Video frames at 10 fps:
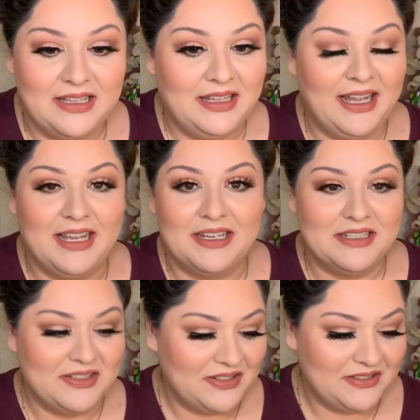
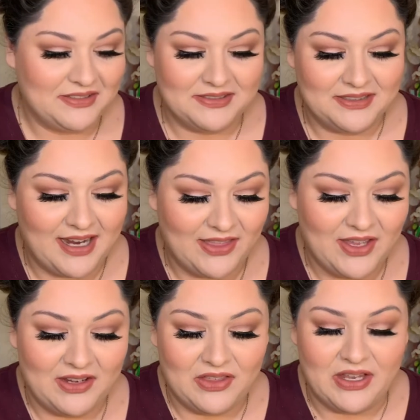and I
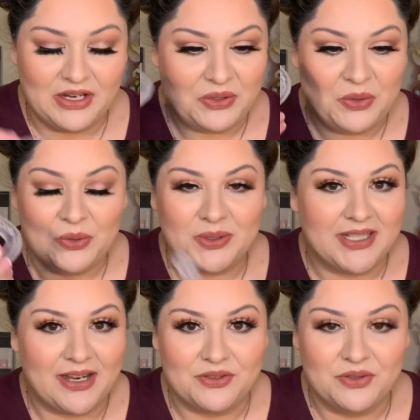think that it cooled
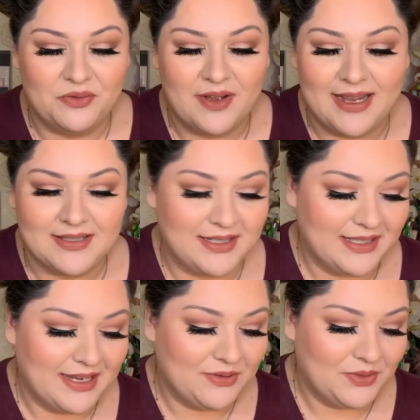down too fast, and
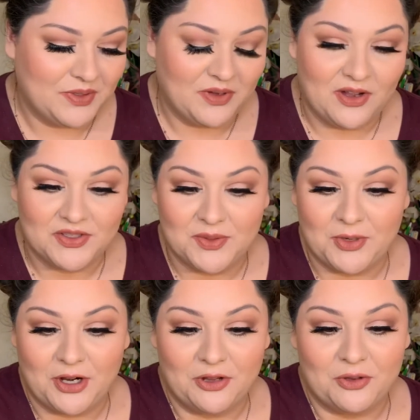that was also
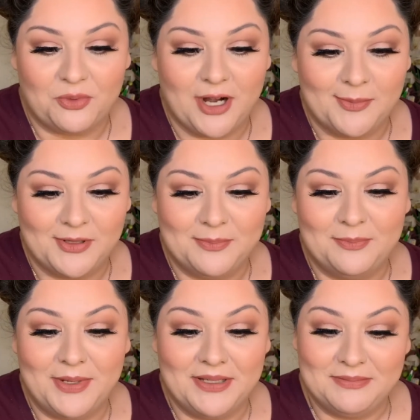part of the problem,
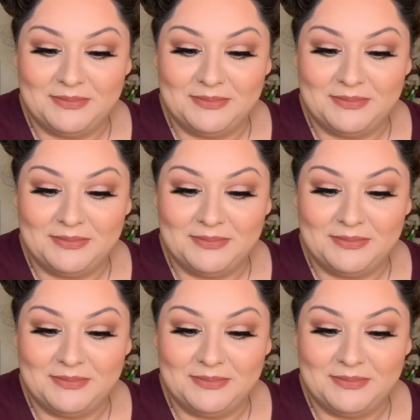but